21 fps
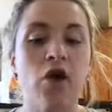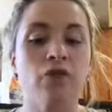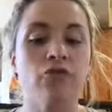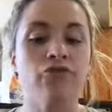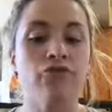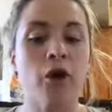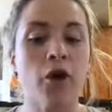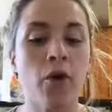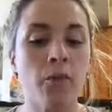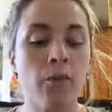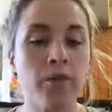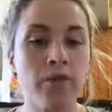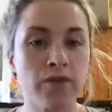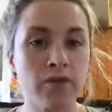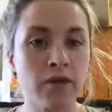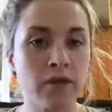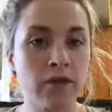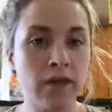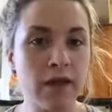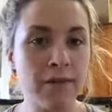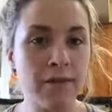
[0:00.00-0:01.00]
don't put
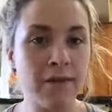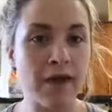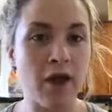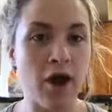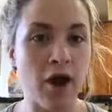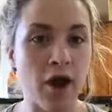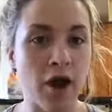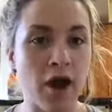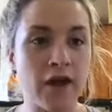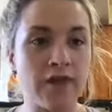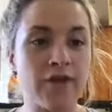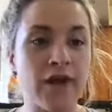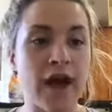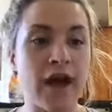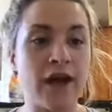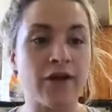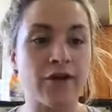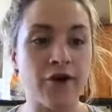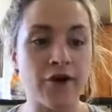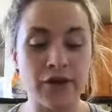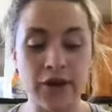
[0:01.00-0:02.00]
the limit on
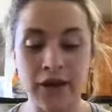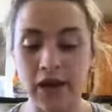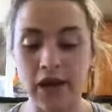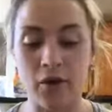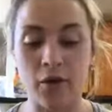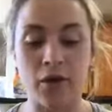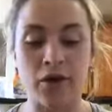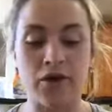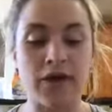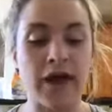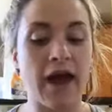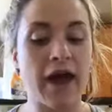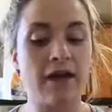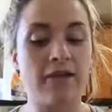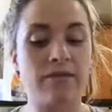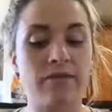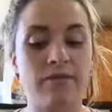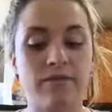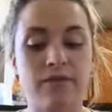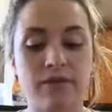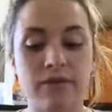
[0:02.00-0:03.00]
that cookie or that
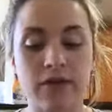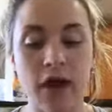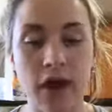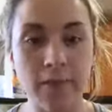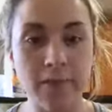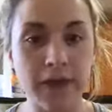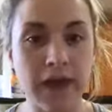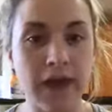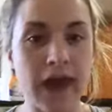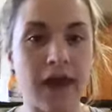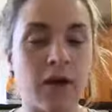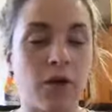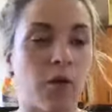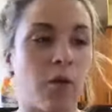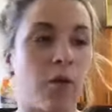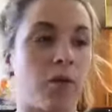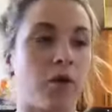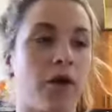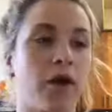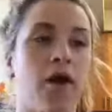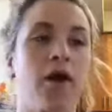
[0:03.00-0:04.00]
cupcake
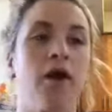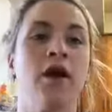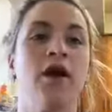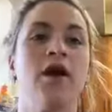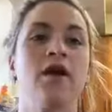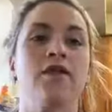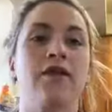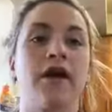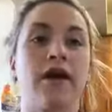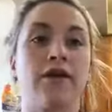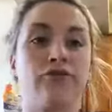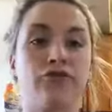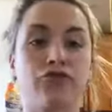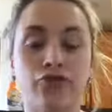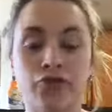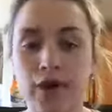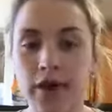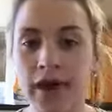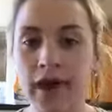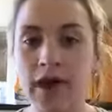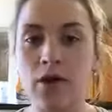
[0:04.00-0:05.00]
or that
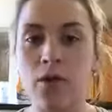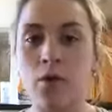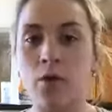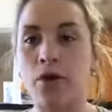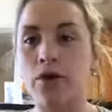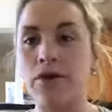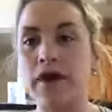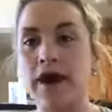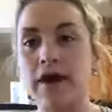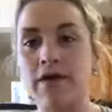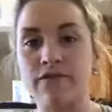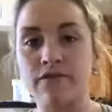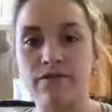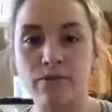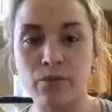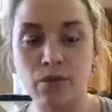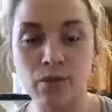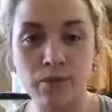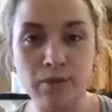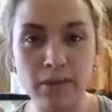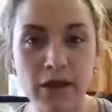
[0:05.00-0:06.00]
drink or that
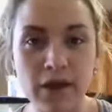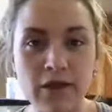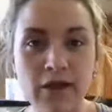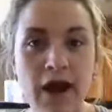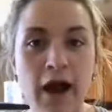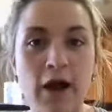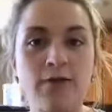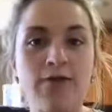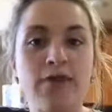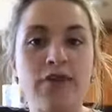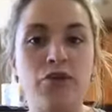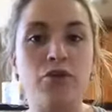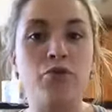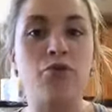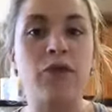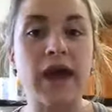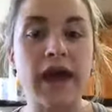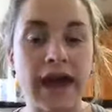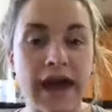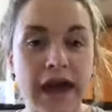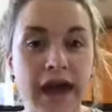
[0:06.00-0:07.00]
meal out that you
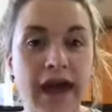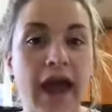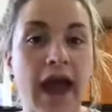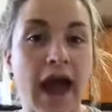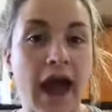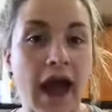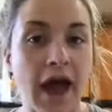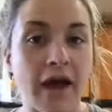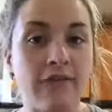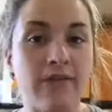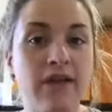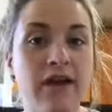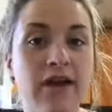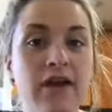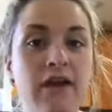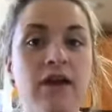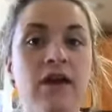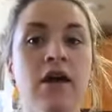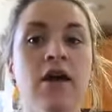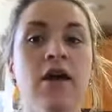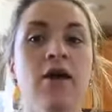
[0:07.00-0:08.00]
can't have it,